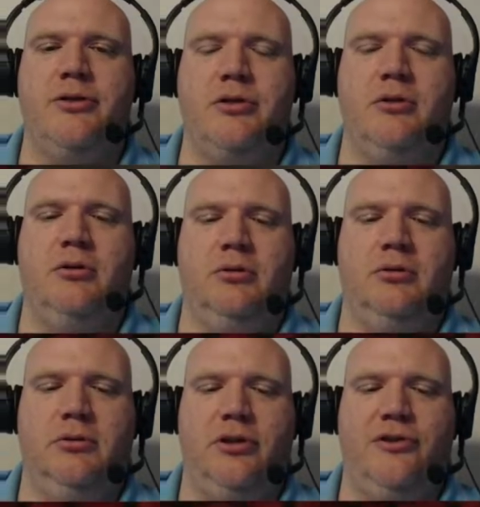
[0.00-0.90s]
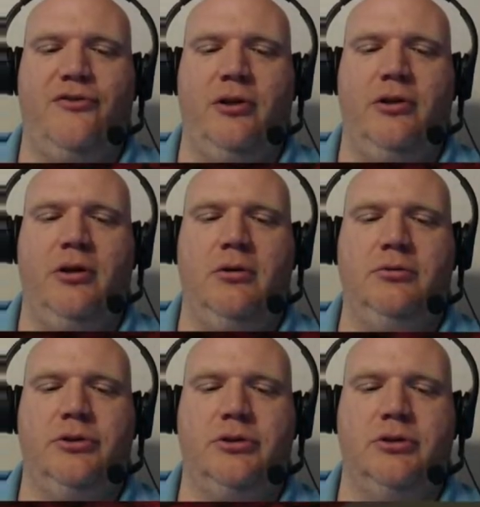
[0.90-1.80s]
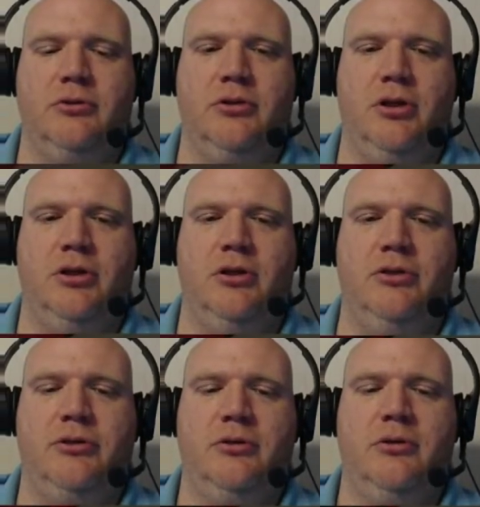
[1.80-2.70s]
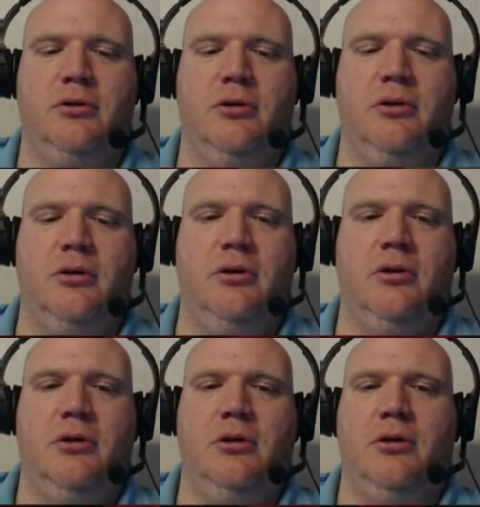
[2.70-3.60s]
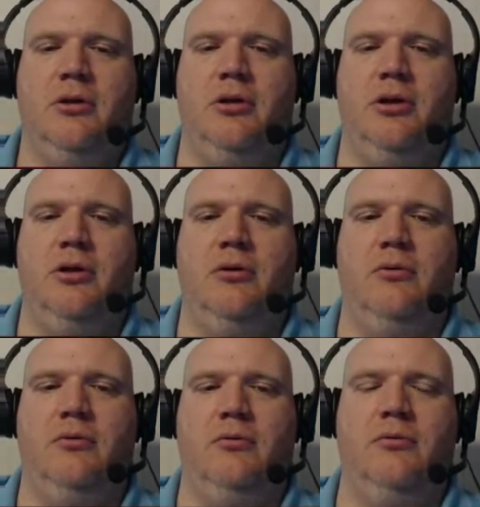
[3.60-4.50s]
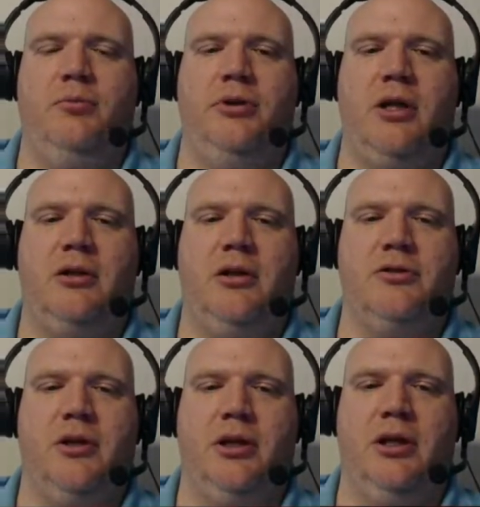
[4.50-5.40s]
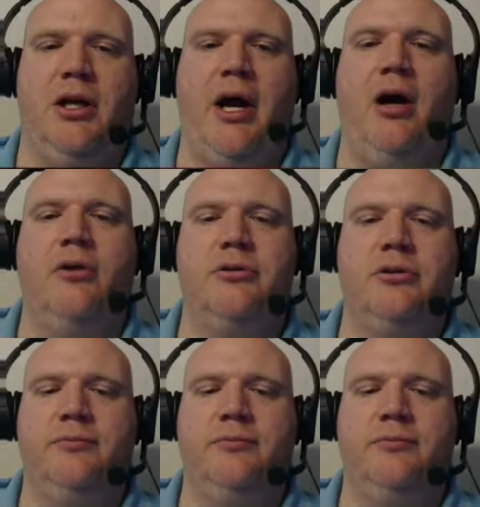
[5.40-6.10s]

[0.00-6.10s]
so let's fill in the hole, just cuz. And then we'll put that there so I can get out.